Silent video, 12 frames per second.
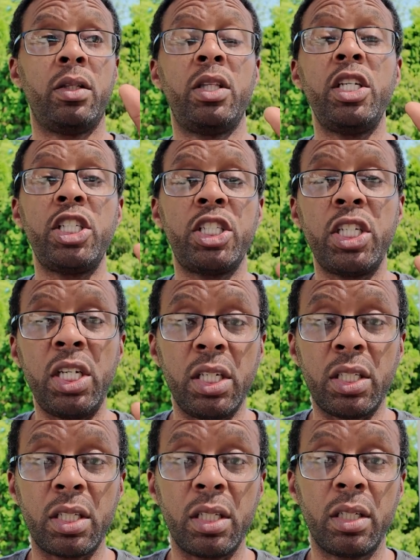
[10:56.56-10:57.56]
These
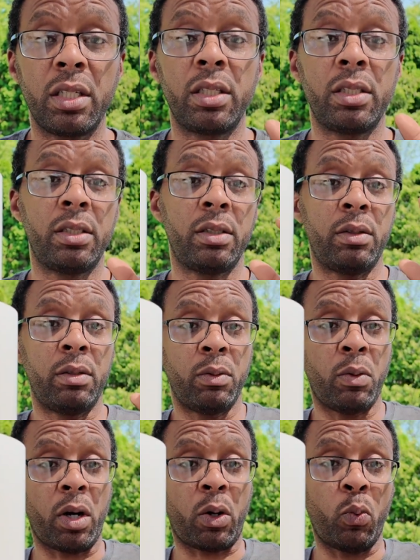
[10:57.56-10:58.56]
sheets
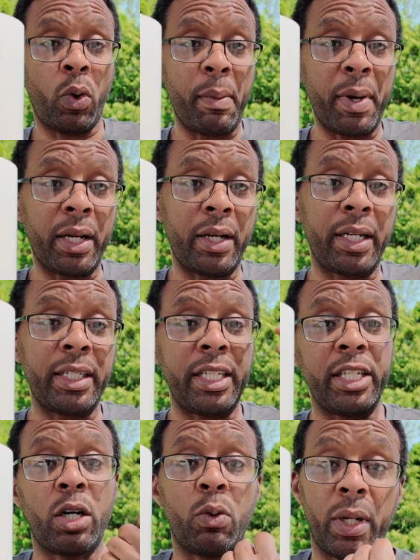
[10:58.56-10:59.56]
work way better than the
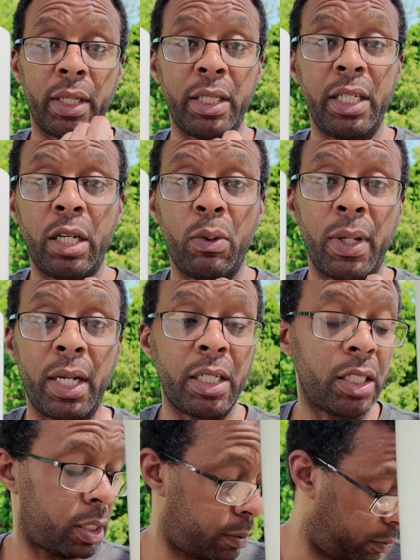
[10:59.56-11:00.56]
Eco one. The Eco one I
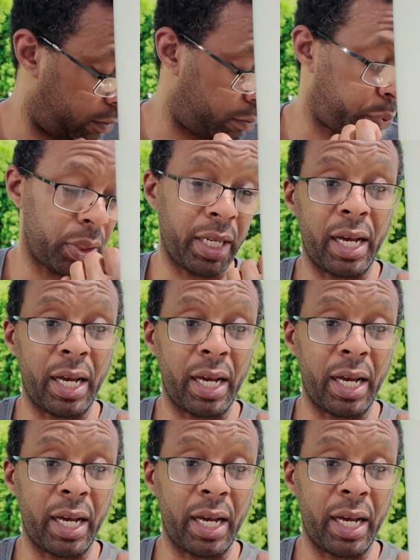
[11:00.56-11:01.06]
just put